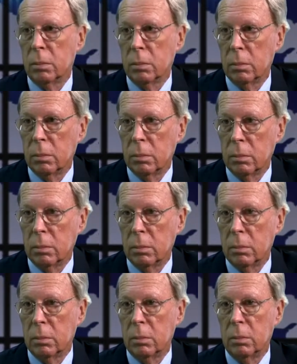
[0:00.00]

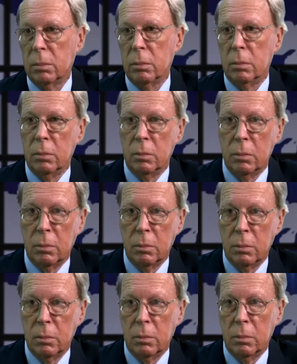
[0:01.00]

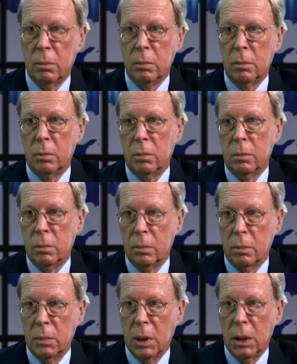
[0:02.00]
(silence)